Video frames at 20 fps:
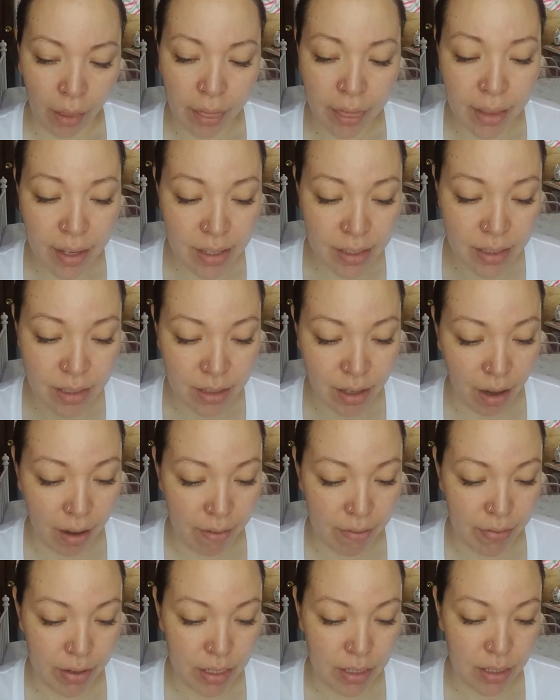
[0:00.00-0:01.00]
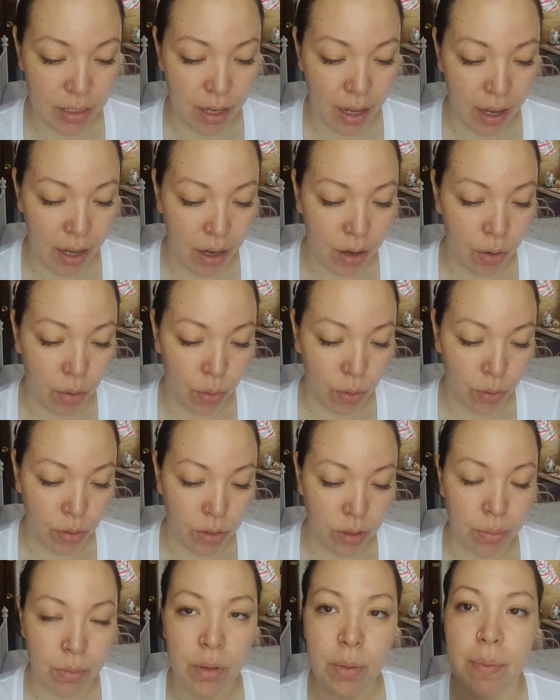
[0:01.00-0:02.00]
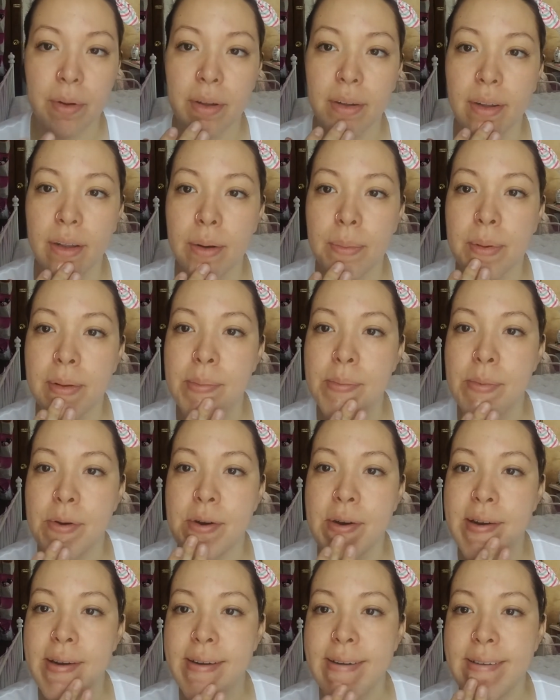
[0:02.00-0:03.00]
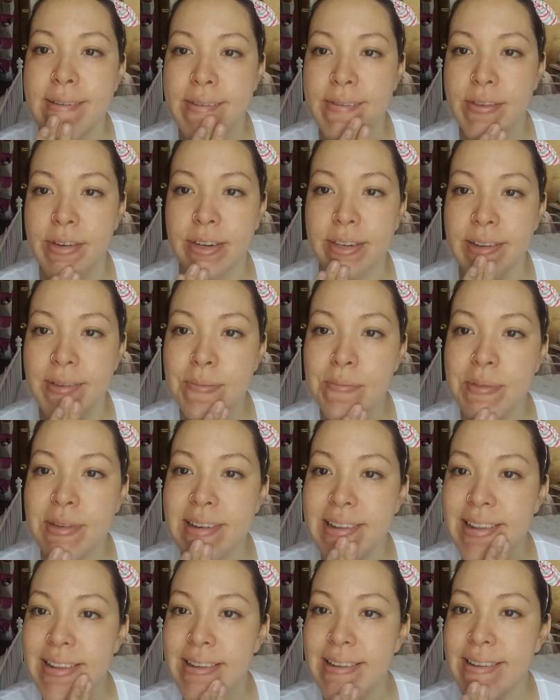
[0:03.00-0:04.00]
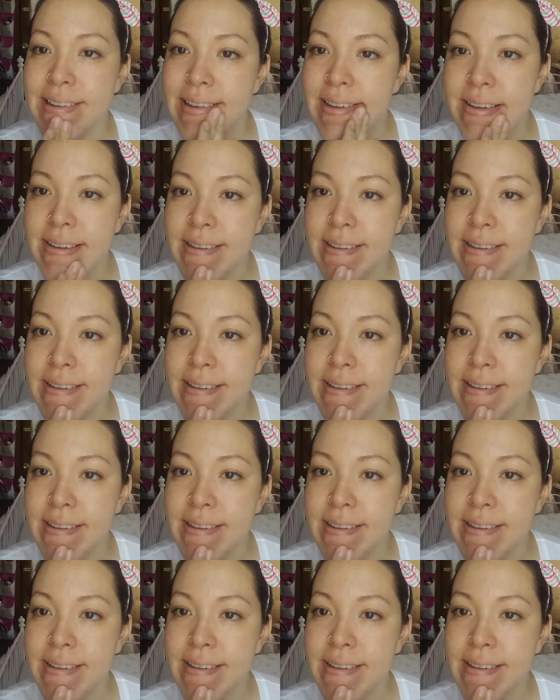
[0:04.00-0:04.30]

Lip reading: this stuff is like gold. I'm going to put a little bit more because for some reason,